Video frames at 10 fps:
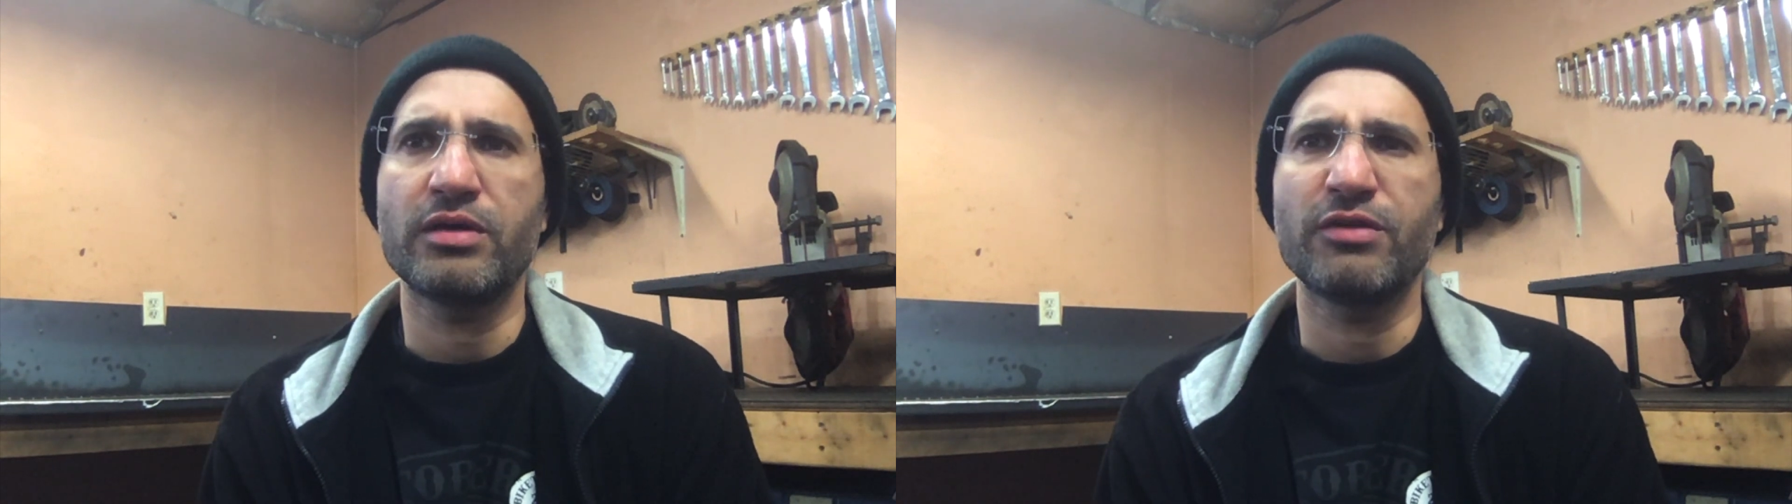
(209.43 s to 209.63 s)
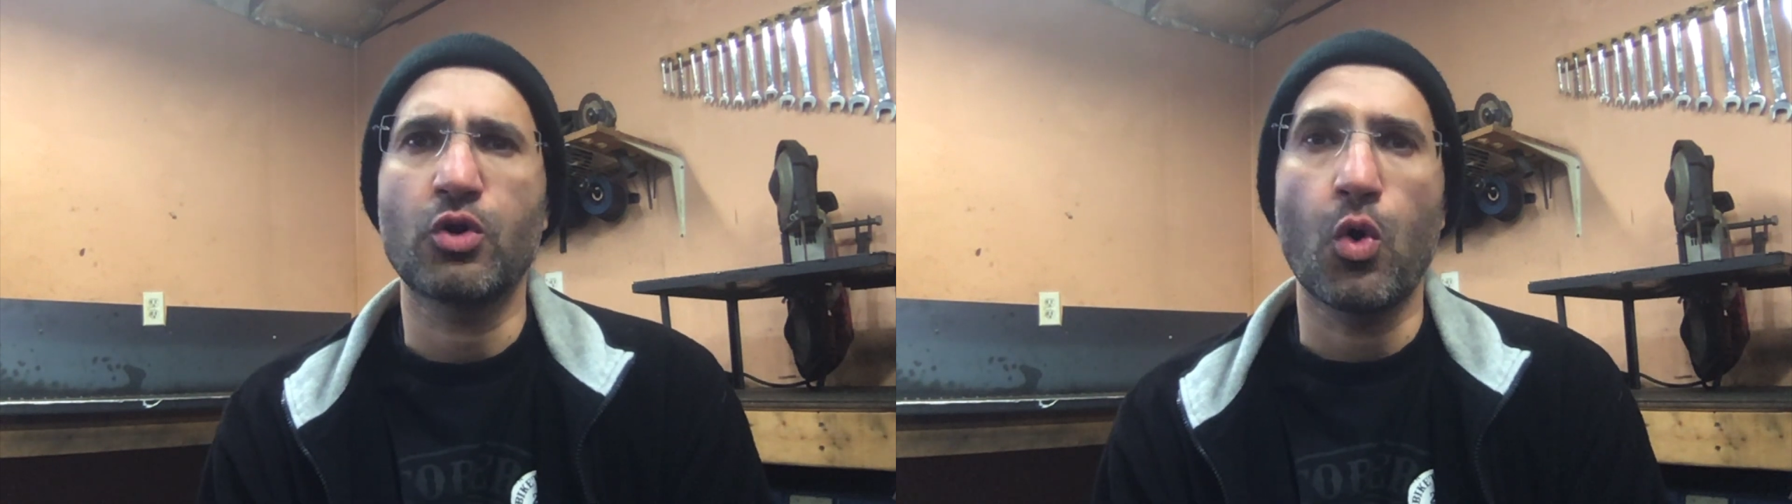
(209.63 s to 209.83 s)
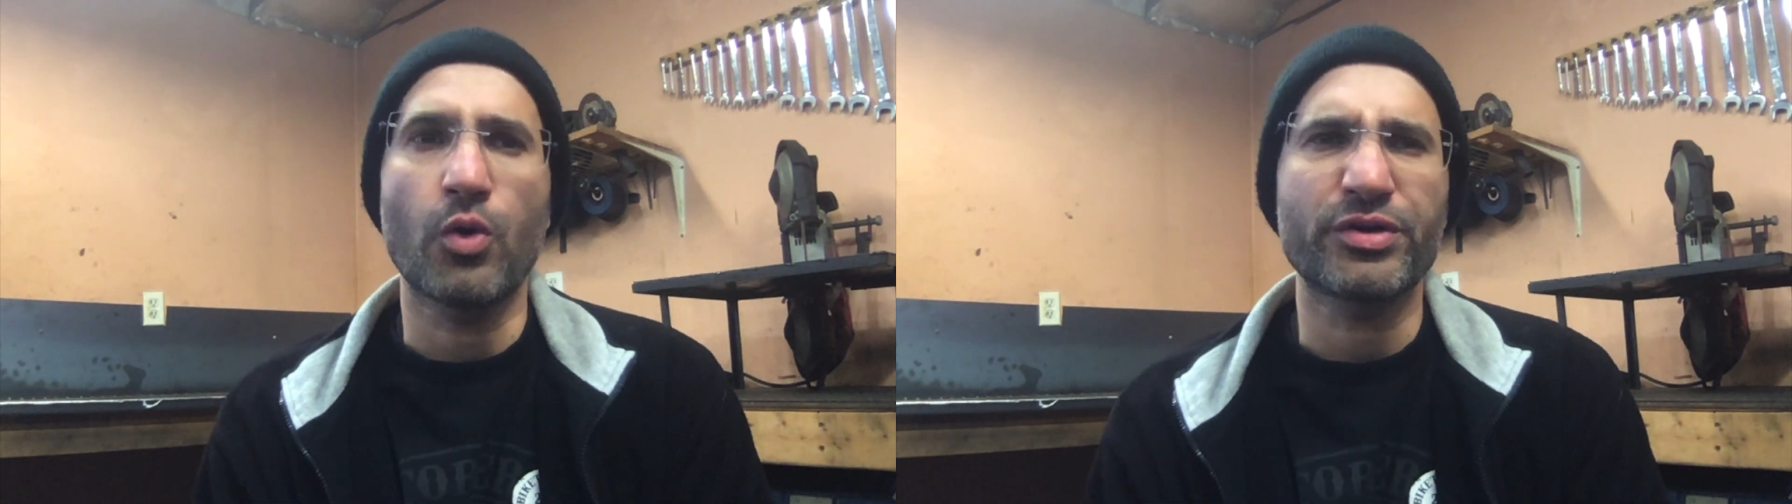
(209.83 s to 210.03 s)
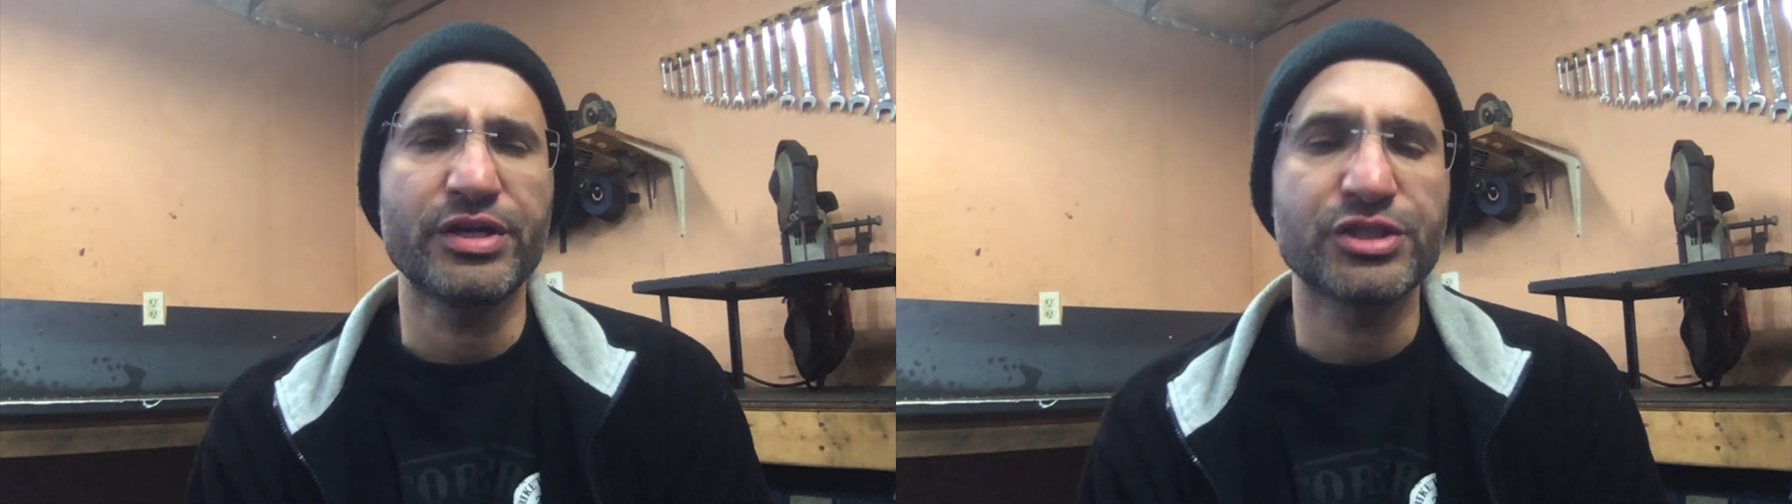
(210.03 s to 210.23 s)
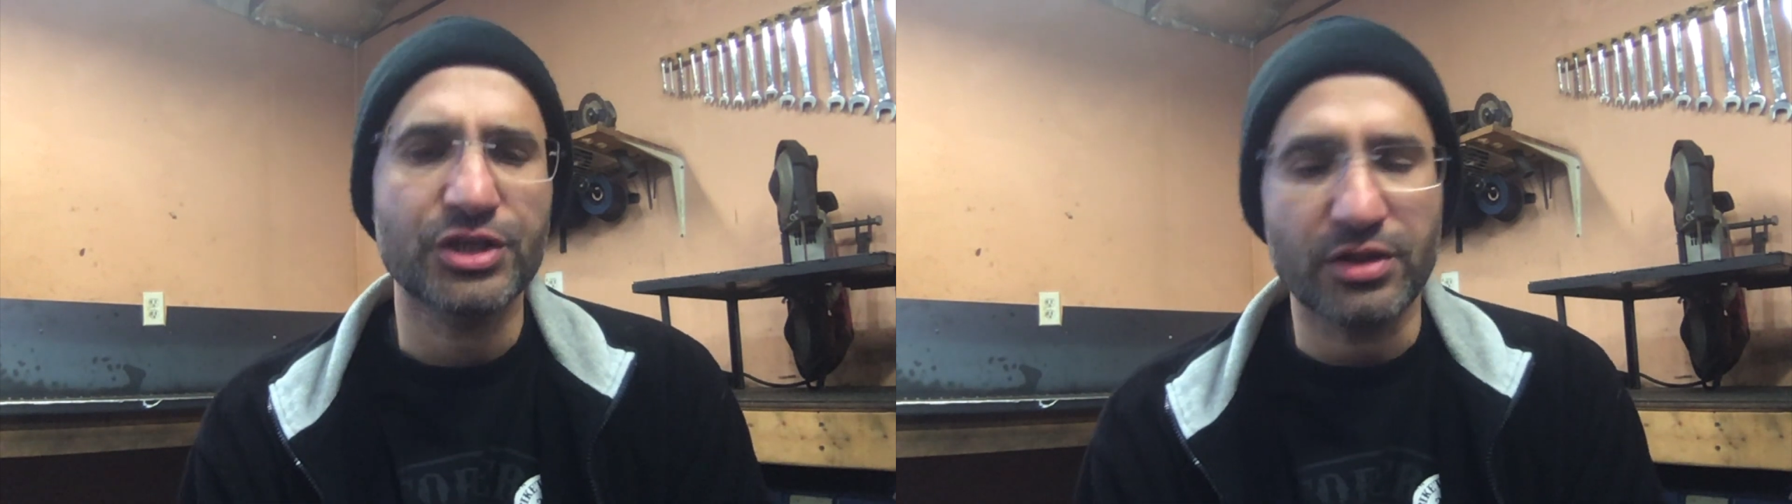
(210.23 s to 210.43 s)
even 1/4
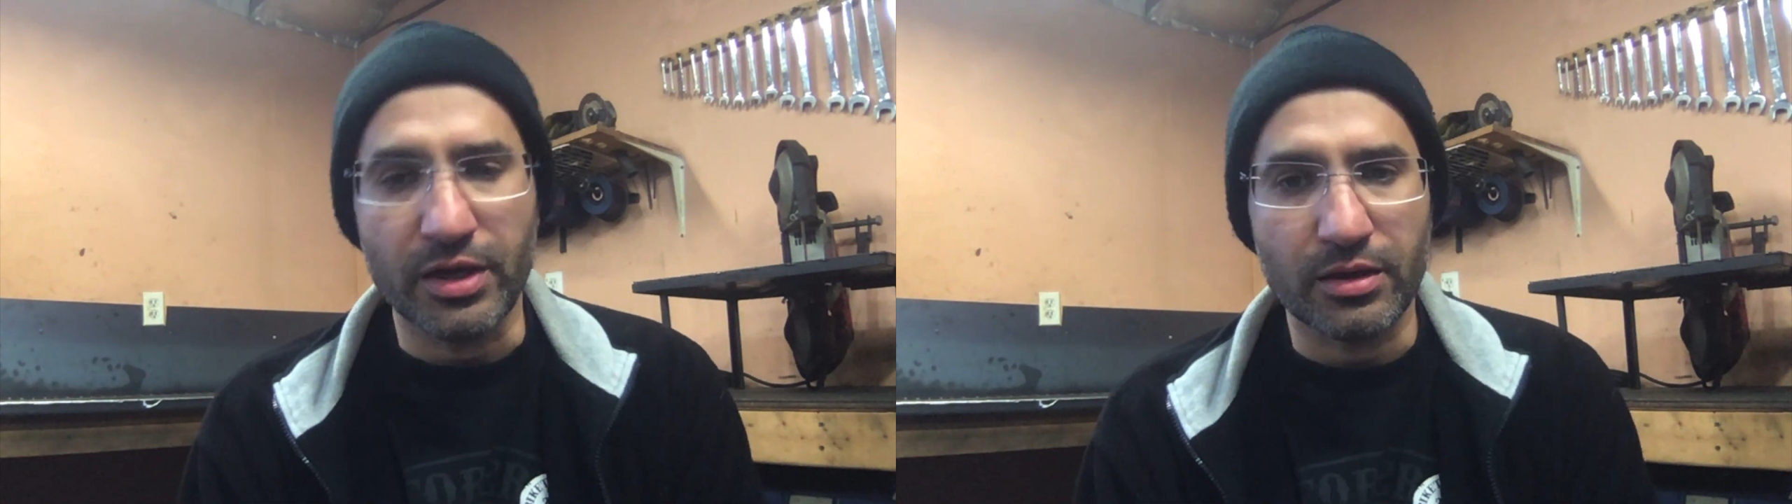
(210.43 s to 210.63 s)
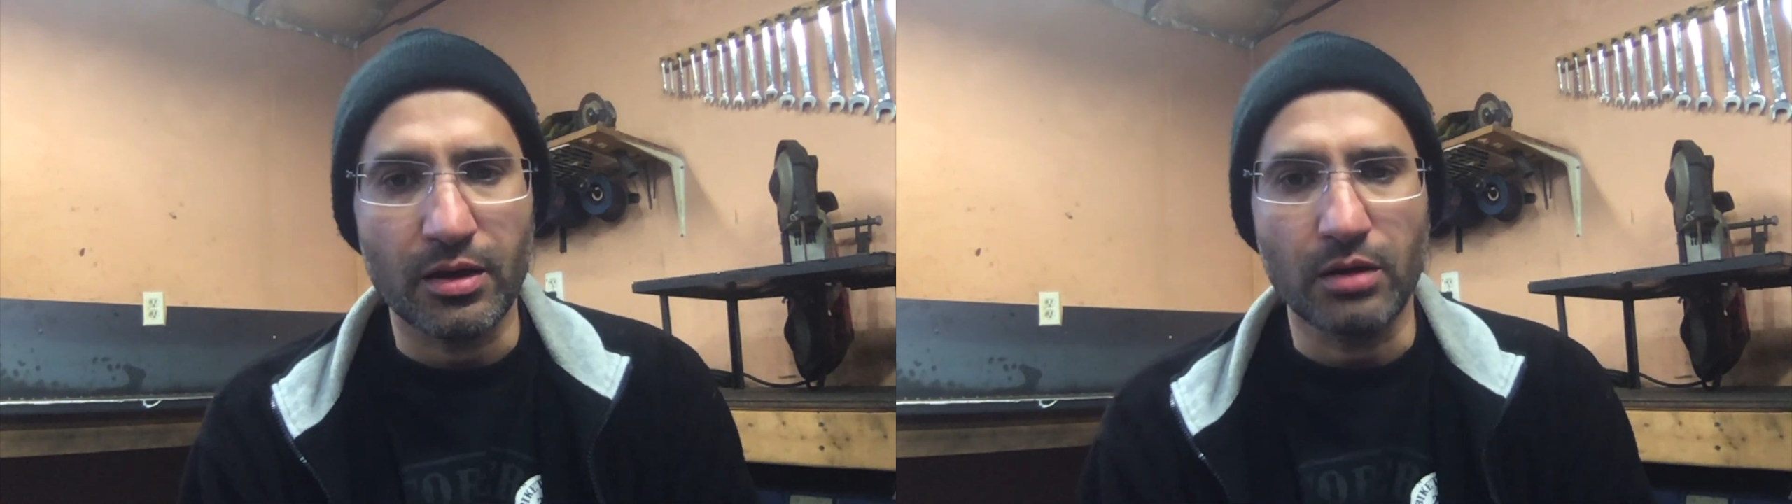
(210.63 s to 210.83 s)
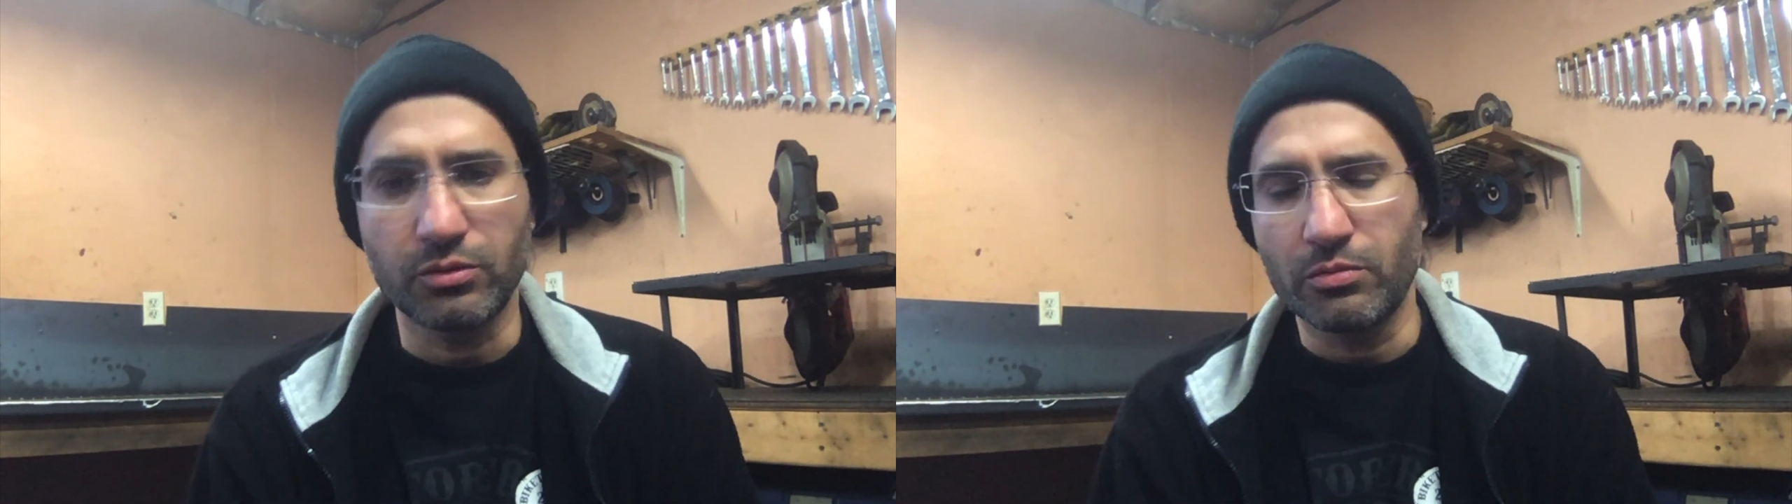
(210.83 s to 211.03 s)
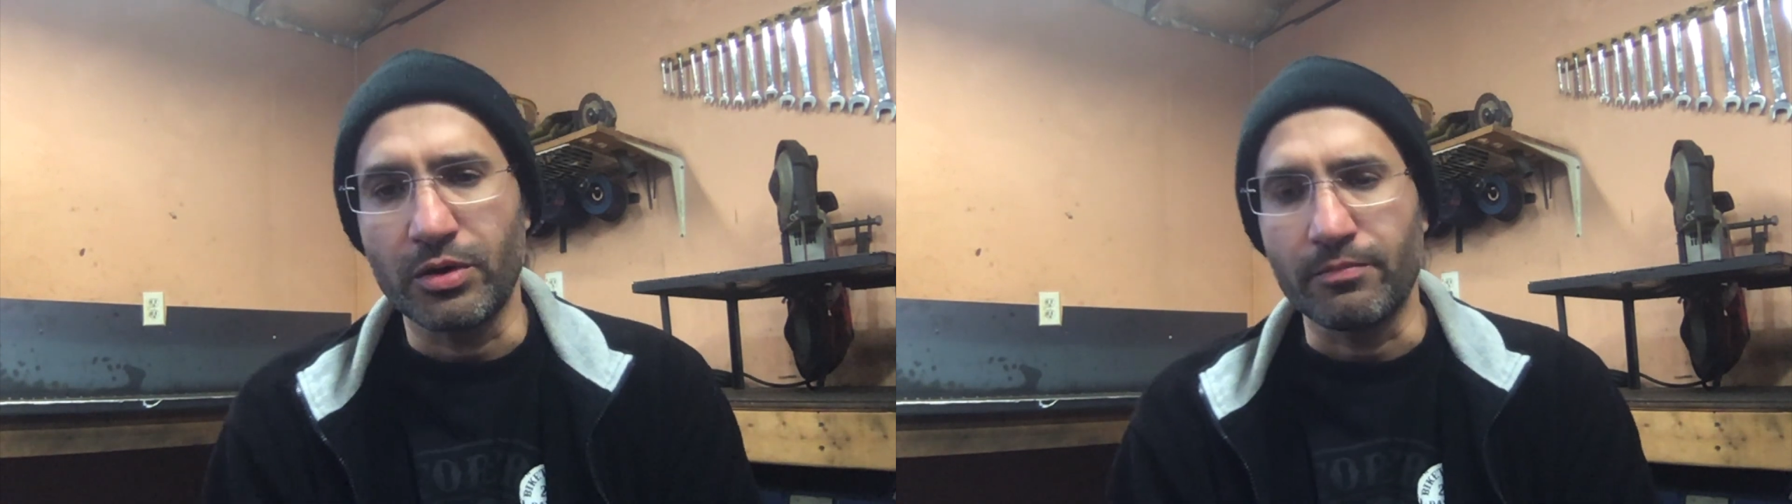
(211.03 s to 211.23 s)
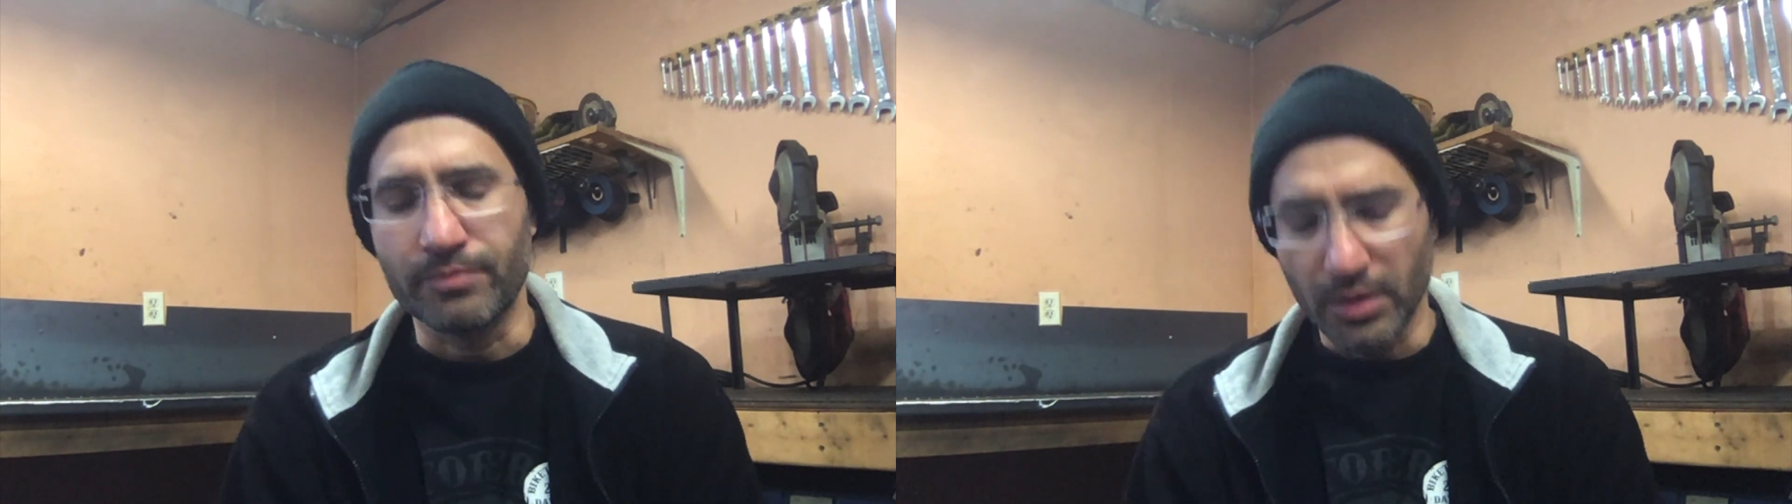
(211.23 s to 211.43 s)
inch thick
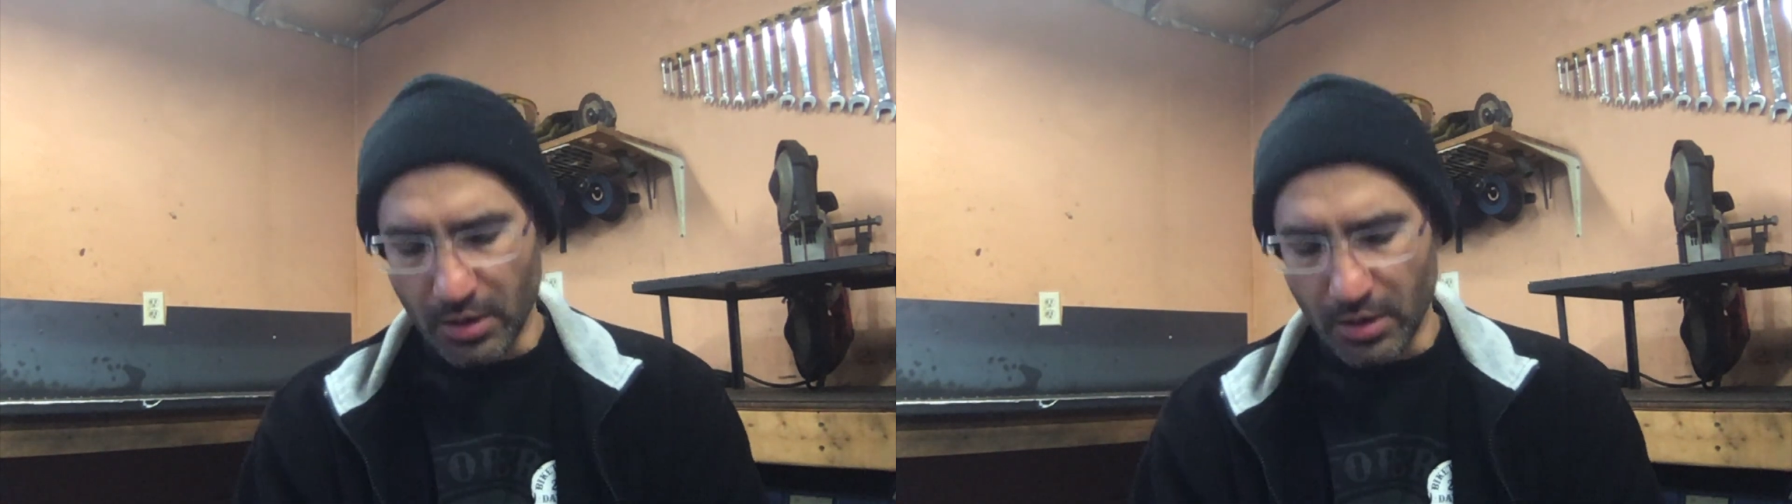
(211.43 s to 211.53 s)
aluminum.